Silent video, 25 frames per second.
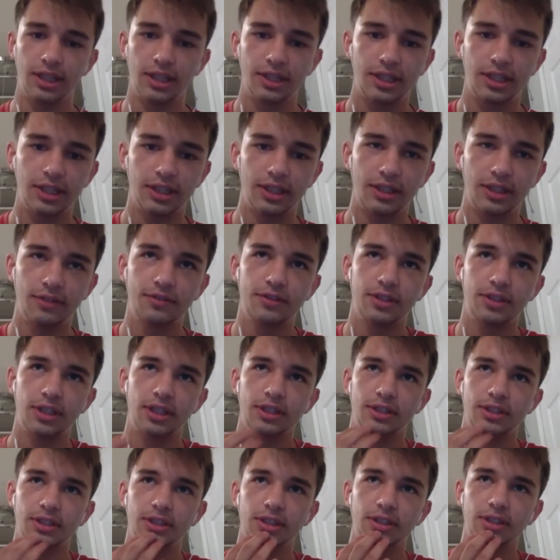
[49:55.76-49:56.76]
enough
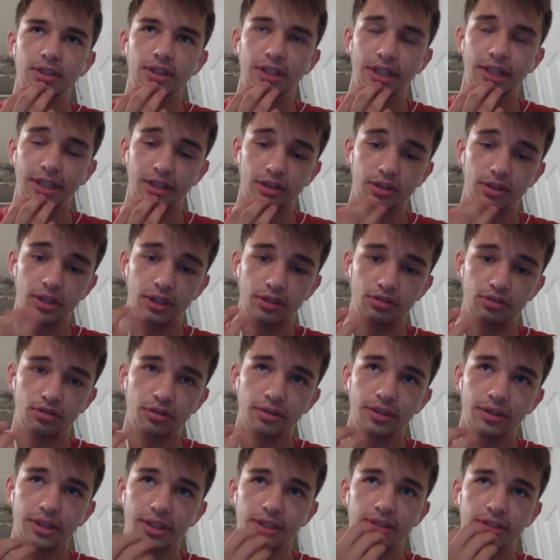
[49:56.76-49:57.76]
to to
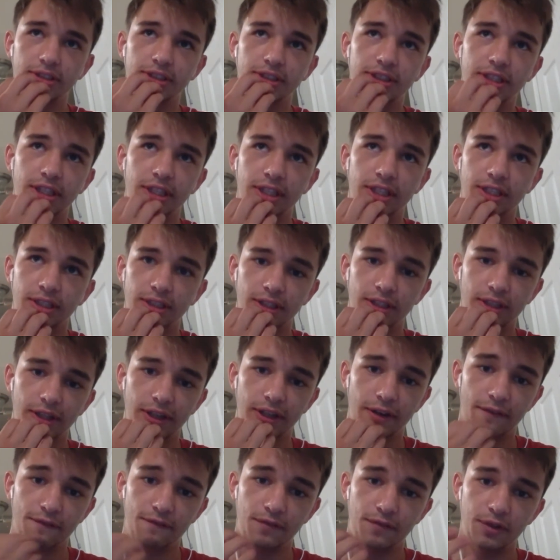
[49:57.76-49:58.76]
truly understand like
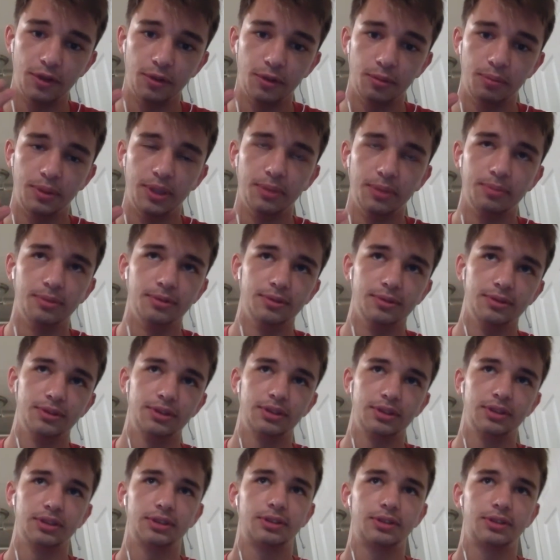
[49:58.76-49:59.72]
a few people's story.